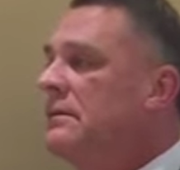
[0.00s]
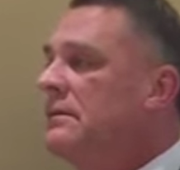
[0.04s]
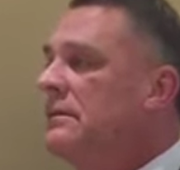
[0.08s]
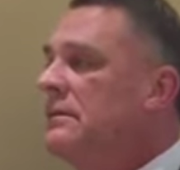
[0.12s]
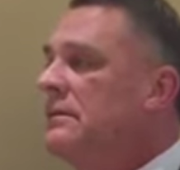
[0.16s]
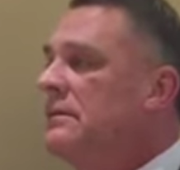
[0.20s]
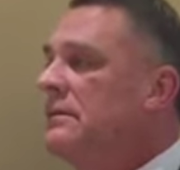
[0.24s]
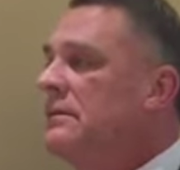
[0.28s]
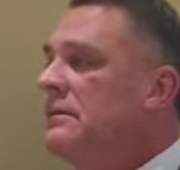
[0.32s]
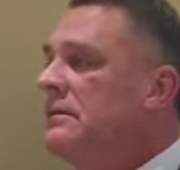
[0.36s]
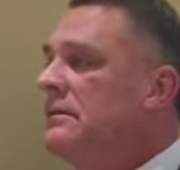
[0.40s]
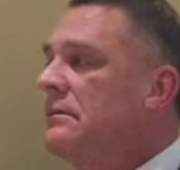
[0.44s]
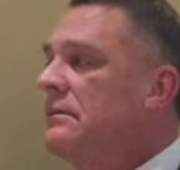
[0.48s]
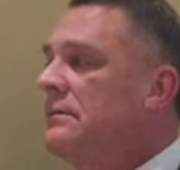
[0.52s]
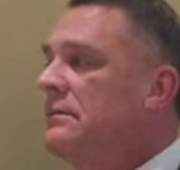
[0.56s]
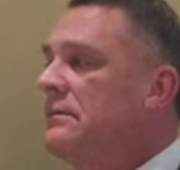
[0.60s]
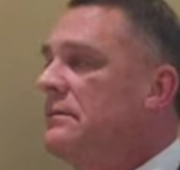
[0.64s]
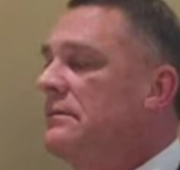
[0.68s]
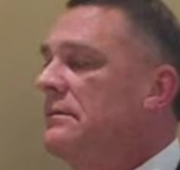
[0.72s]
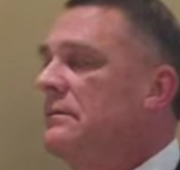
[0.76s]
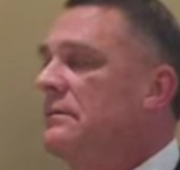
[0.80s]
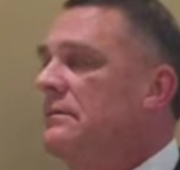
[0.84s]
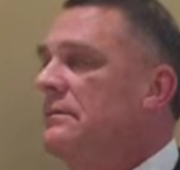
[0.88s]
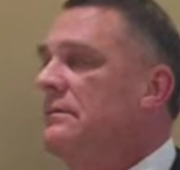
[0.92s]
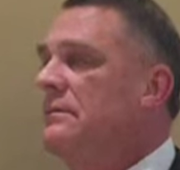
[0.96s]

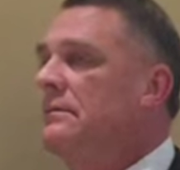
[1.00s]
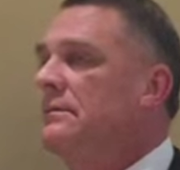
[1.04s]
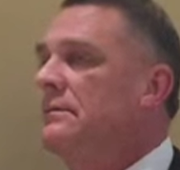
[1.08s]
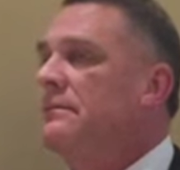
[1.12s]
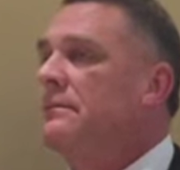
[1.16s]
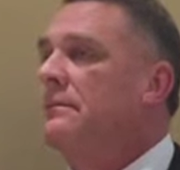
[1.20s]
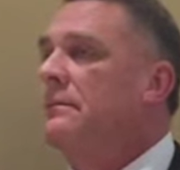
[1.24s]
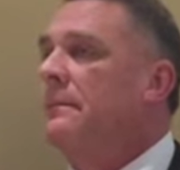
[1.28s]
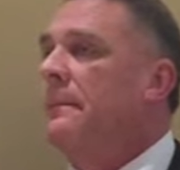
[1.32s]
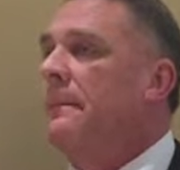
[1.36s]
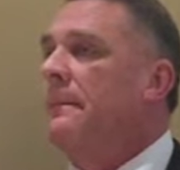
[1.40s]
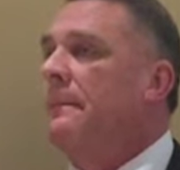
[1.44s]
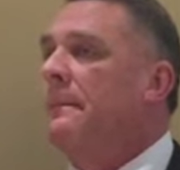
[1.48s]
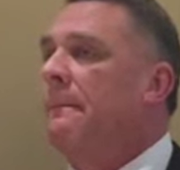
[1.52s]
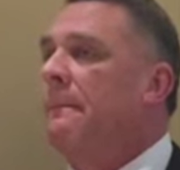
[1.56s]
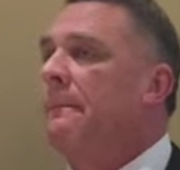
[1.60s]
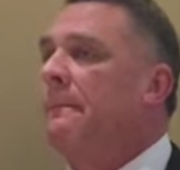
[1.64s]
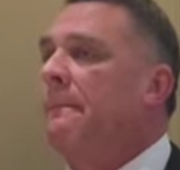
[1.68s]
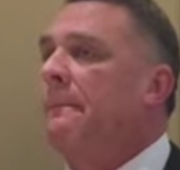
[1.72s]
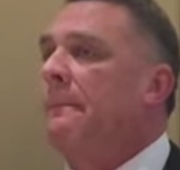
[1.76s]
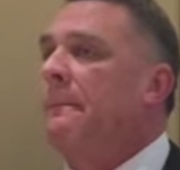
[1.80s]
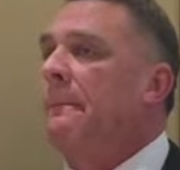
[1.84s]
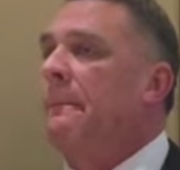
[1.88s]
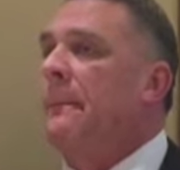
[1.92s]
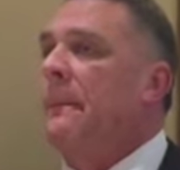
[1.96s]

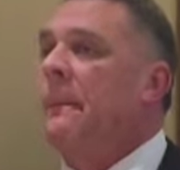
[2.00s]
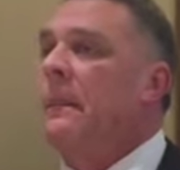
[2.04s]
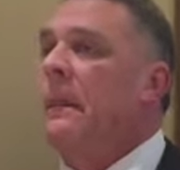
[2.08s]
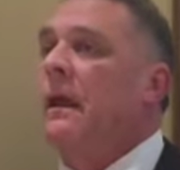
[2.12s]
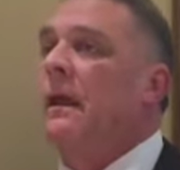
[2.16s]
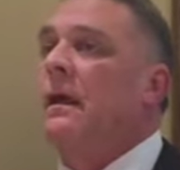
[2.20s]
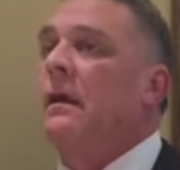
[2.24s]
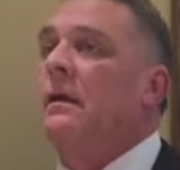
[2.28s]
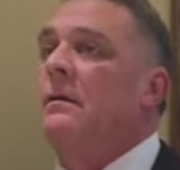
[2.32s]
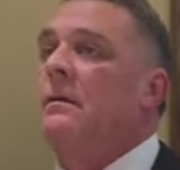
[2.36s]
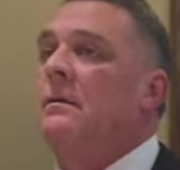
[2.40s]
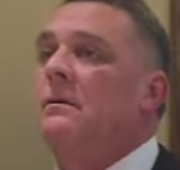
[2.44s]
No one is speaking in this clip.